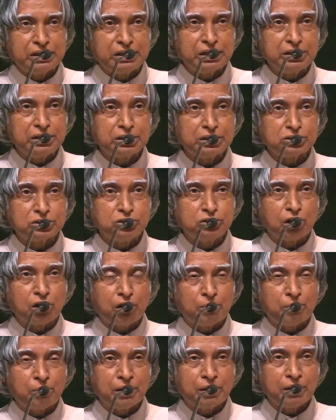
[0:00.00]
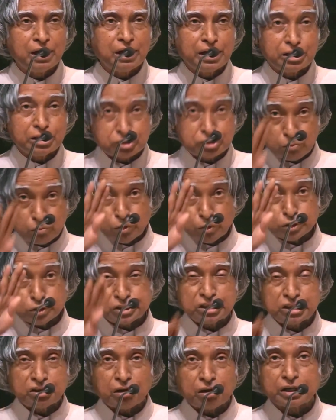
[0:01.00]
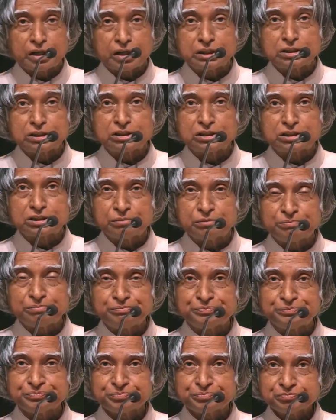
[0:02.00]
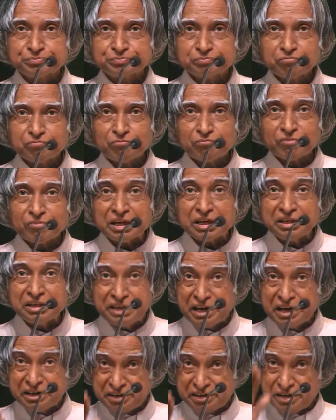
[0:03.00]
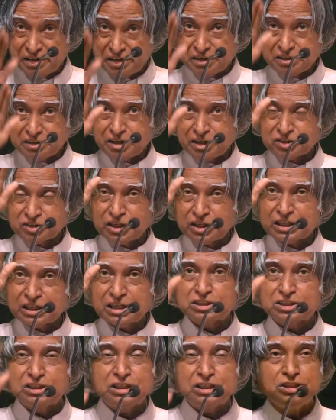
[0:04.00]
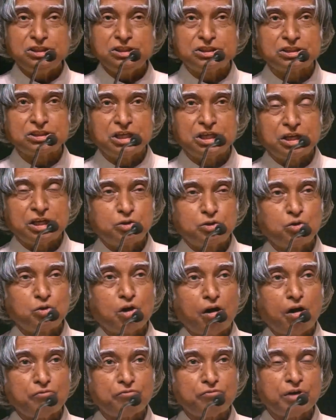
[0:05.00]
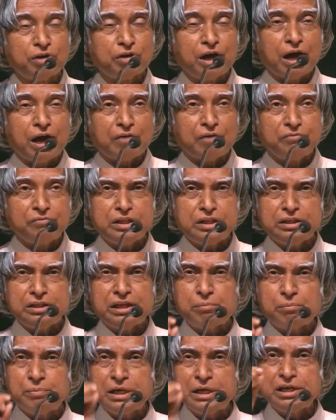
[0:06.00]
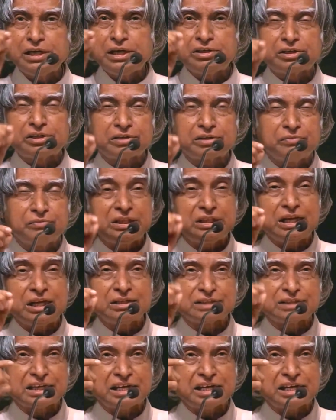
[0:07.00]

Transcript: did its job. It's a 4-stage rocket system. Then the second stage took off. Within a minute, within a